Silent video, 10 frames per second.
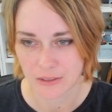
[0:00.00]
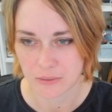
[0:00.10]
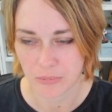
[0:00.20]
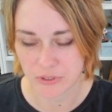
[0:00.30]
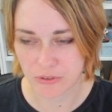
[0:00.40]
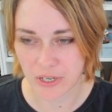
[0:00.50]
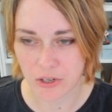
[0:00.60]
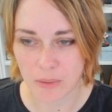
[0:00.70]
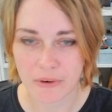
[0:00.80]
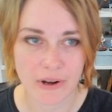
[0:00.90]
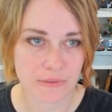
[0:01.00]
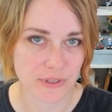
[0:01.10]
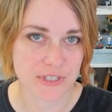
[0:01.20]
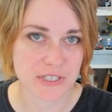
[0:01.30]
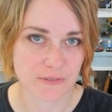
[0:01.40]
But you can come around
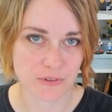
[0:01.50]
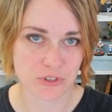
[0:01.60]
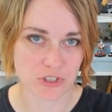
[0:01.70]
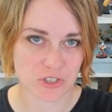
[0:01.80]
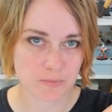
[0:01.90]
this if you just